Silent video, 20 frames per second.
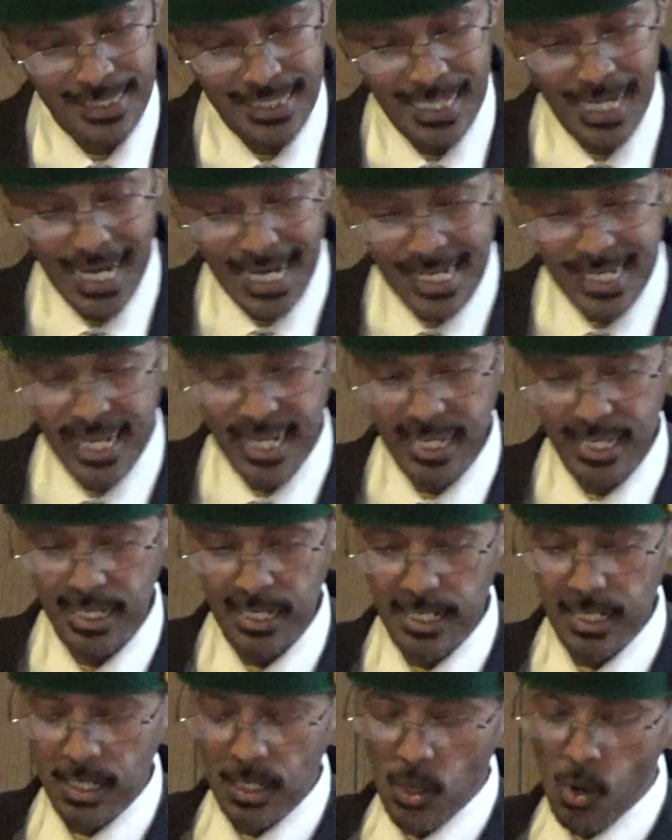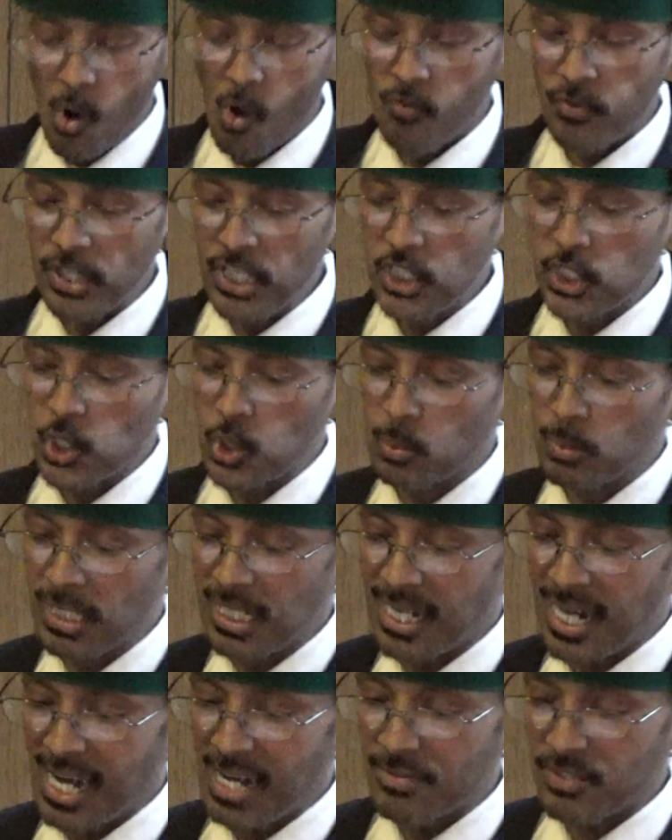DNA of each
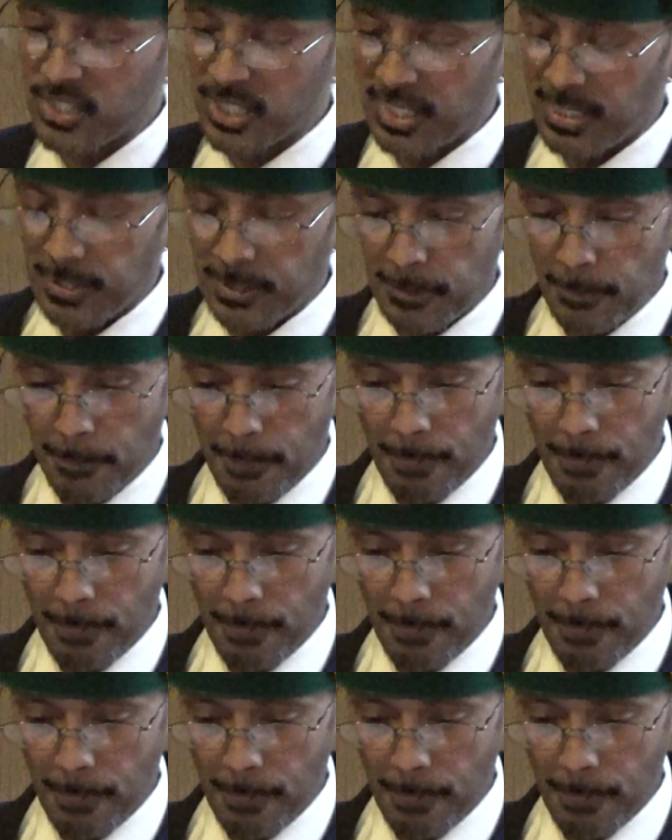human life cell.